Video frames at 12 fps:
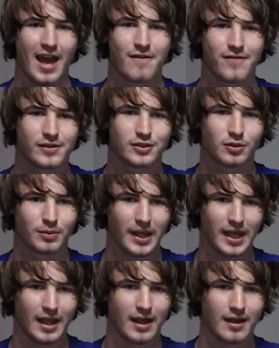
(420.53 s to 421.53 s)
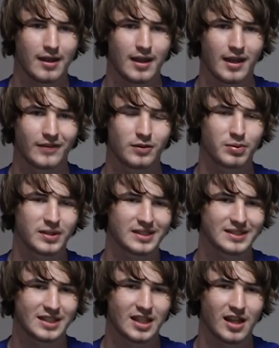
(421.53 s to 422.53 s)
Hey, future me, if you put
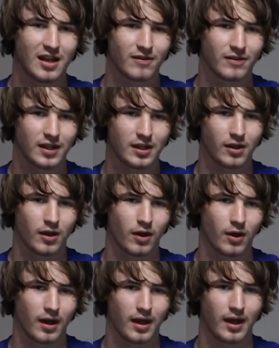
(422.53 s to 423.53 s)
this in the end of the video,